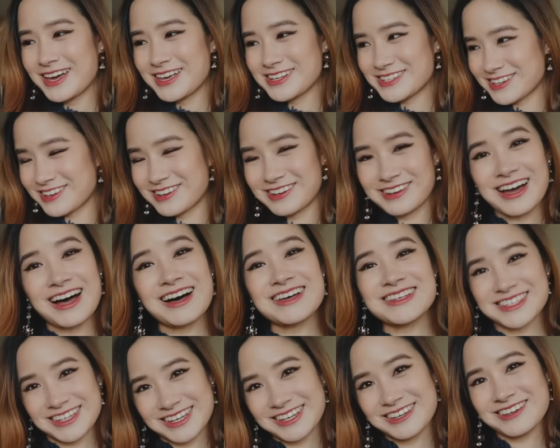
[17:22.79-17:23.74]
So I'll
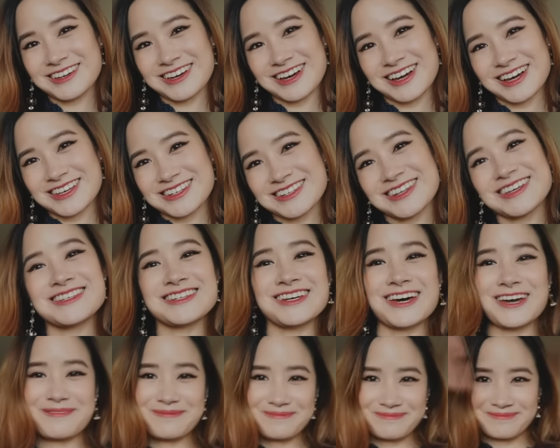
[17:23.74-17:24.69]
see you guys next
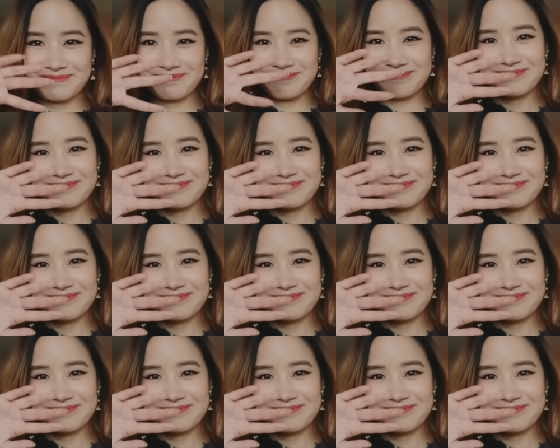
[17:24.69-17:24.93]
time.